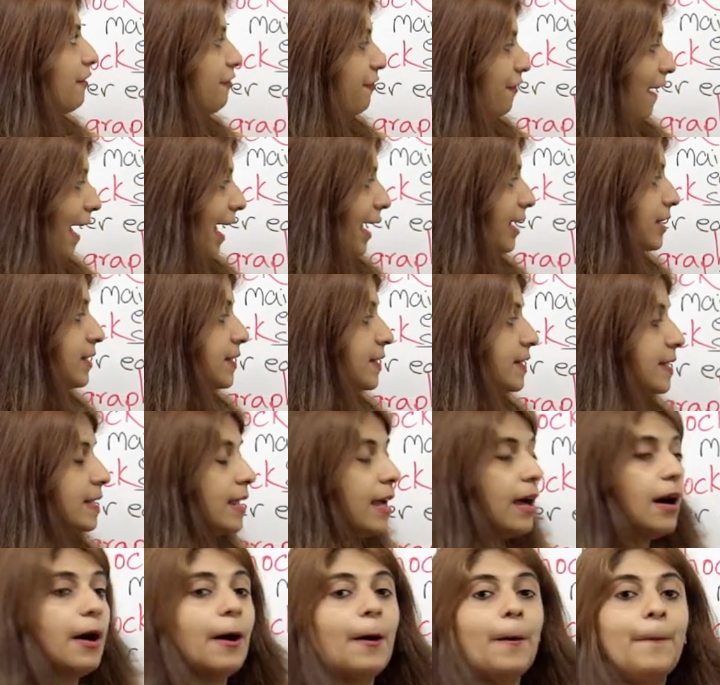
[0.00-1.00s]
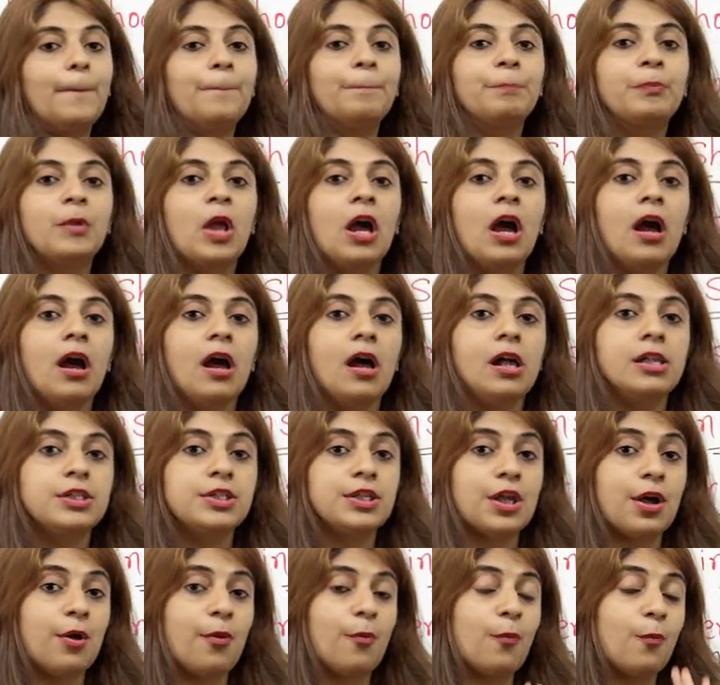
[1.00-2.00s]
effects.
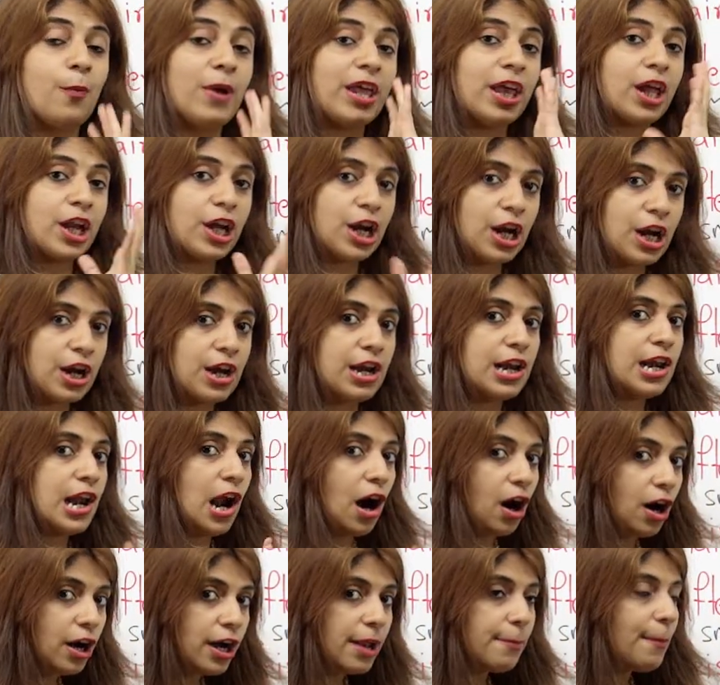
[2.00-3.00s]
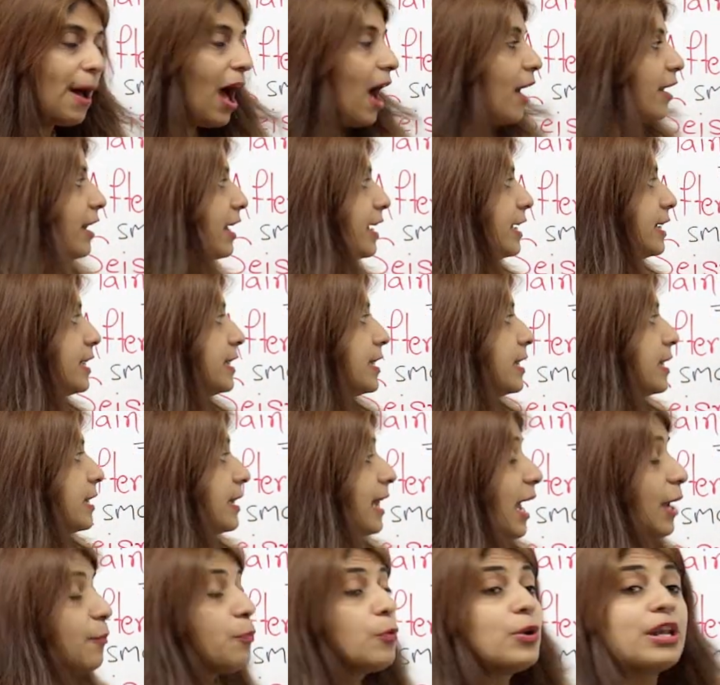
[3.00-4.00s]
So we're gonna learn about it,
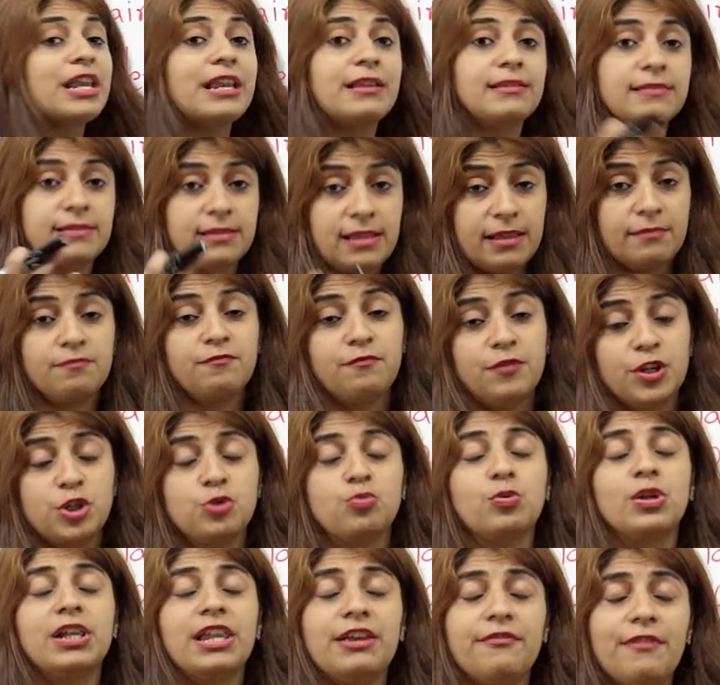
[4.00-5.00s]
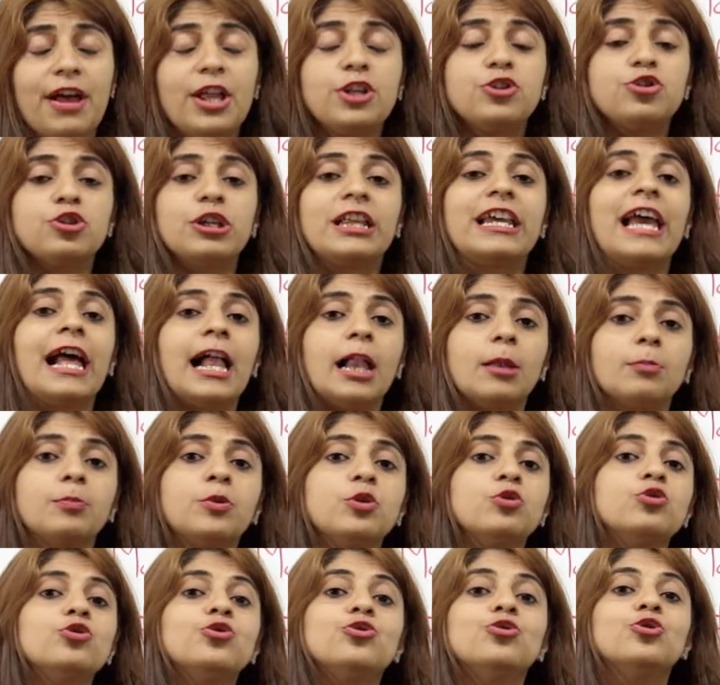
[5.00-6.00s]
which will eventually help
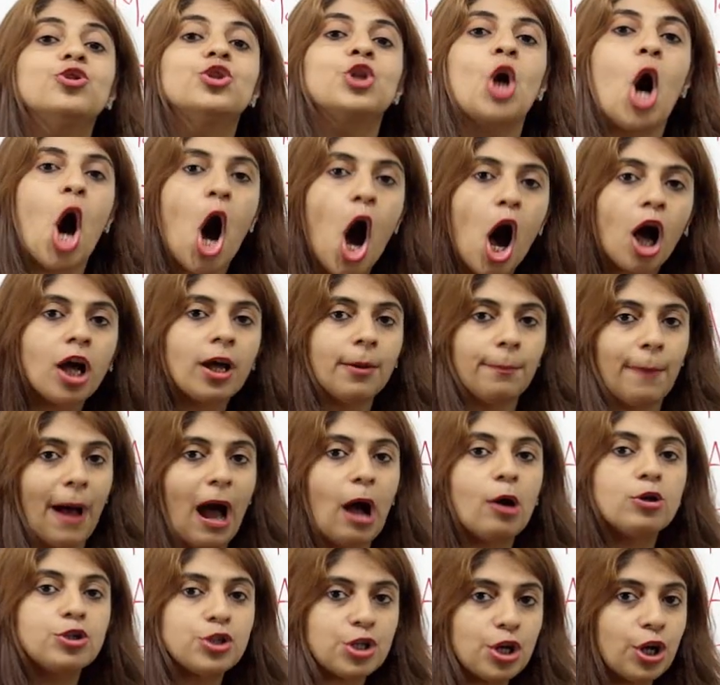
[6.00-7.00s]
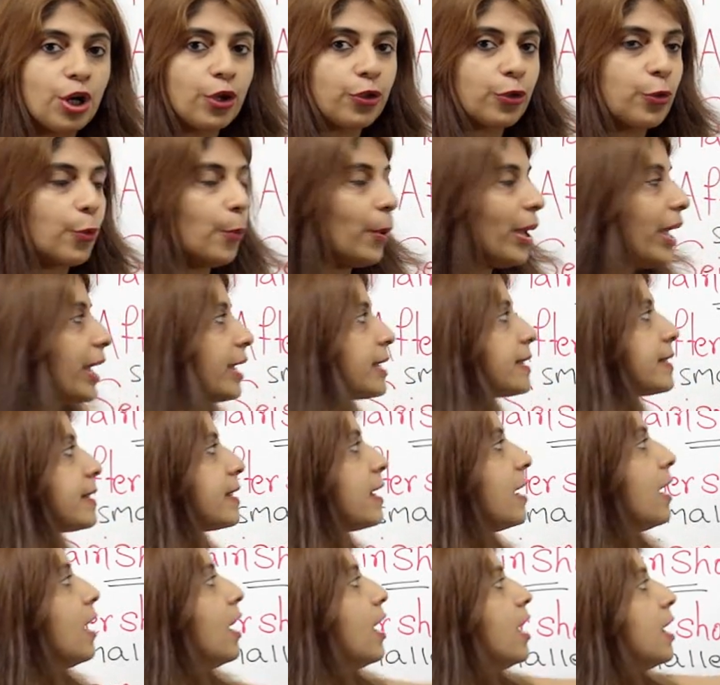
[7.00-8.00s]
you to talk about earthquakes.
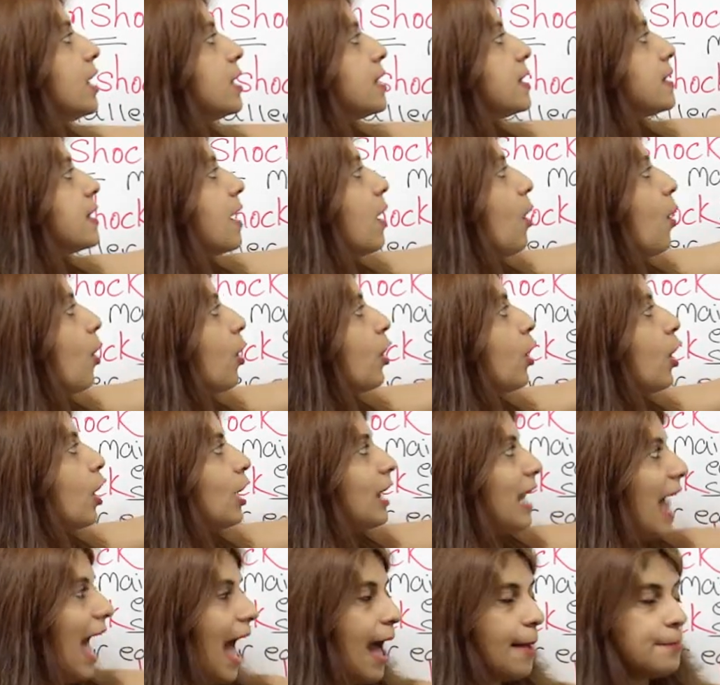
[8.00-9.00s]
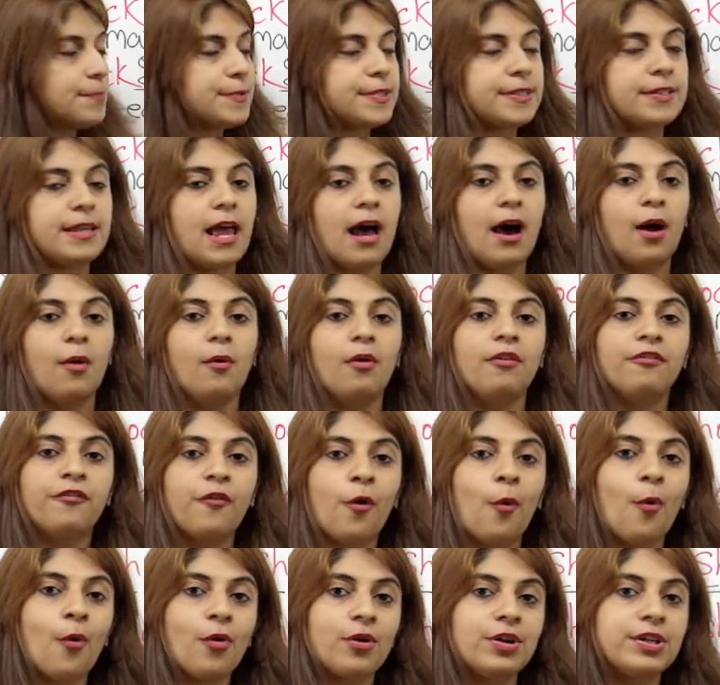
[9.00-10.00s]
So collapse. Now, of
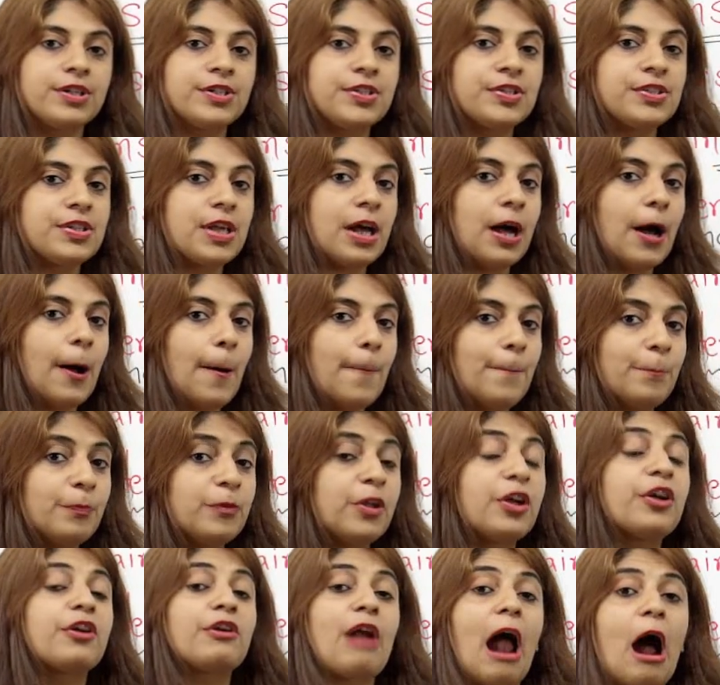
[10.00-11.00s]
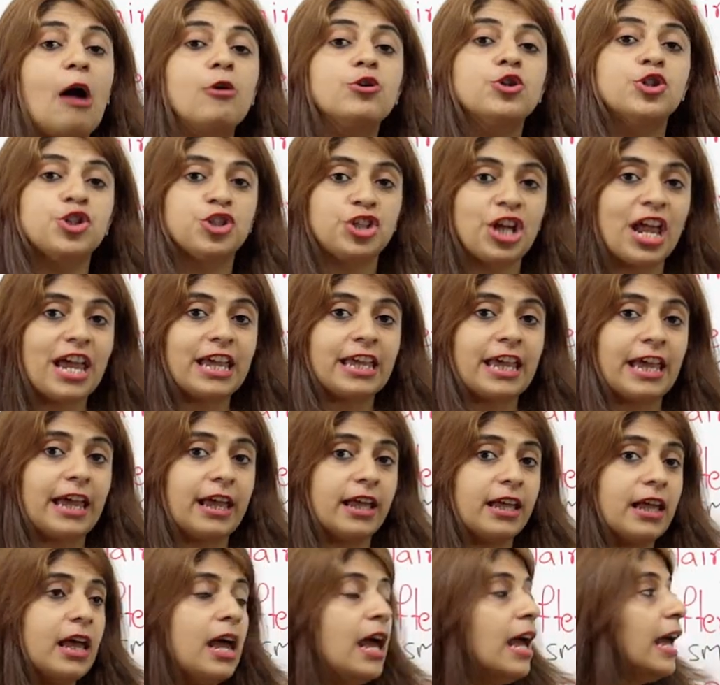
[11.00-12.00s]
course, the ground
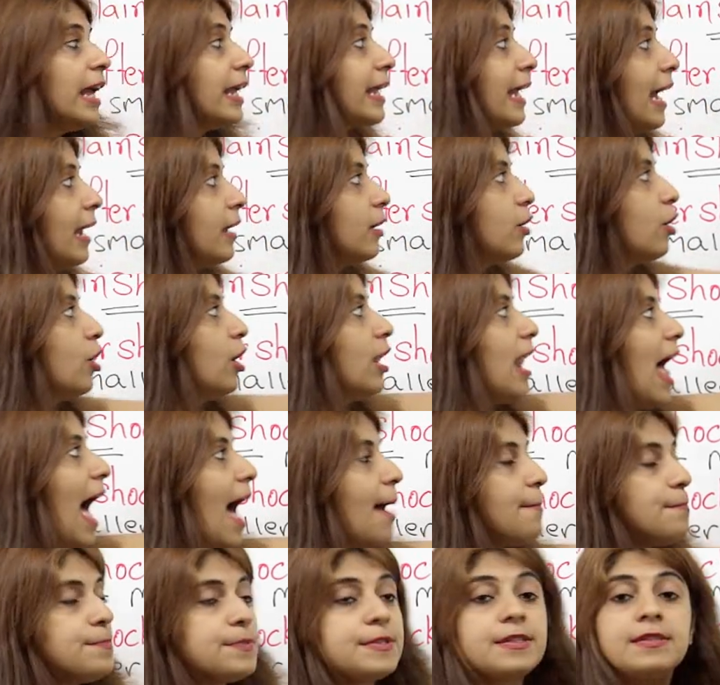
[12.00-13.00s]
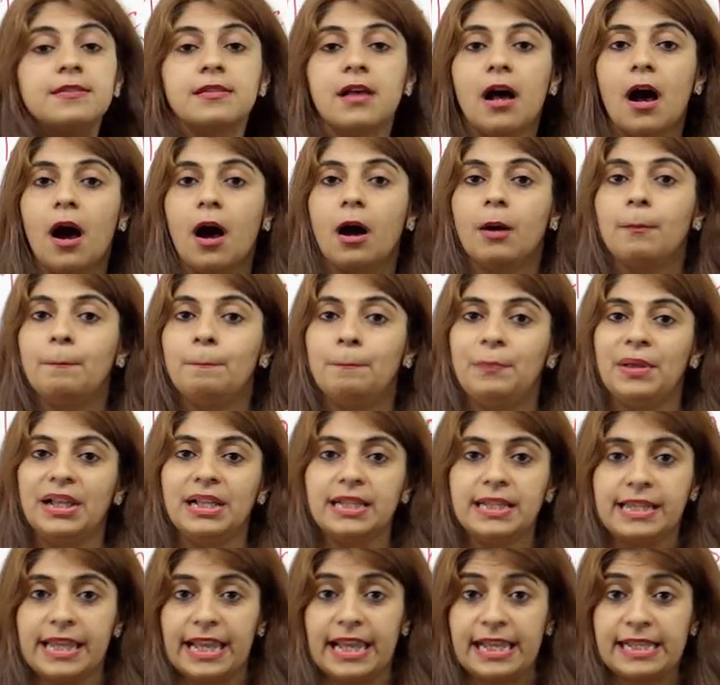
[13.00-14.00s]
shaking can collapse
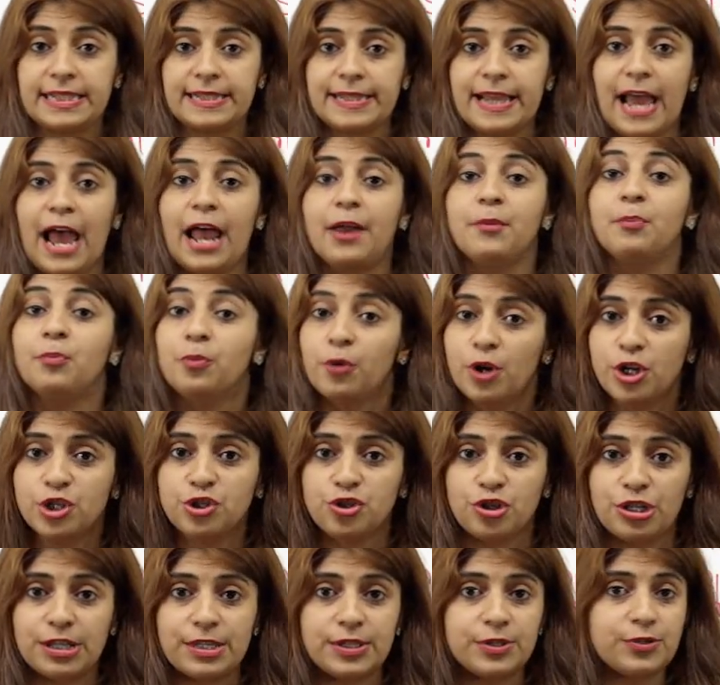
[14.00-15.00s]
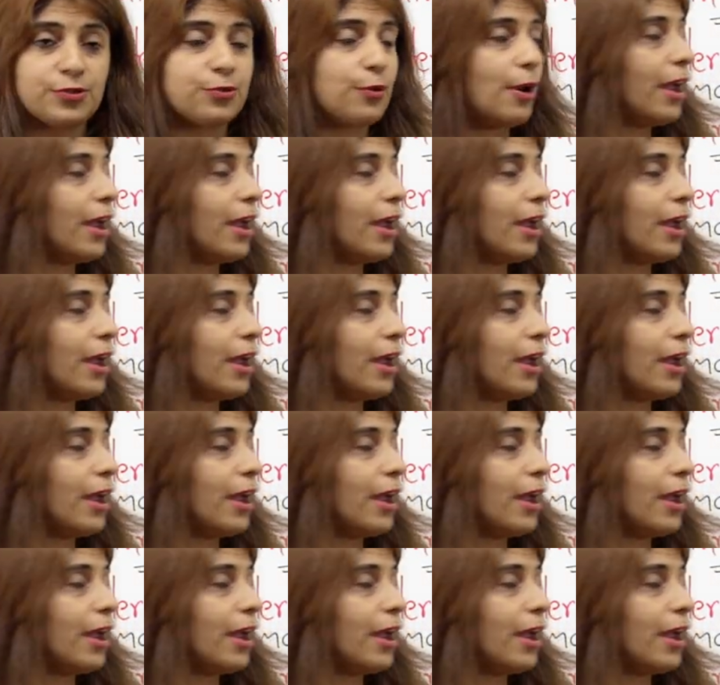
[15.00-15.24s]
buildings and bridges,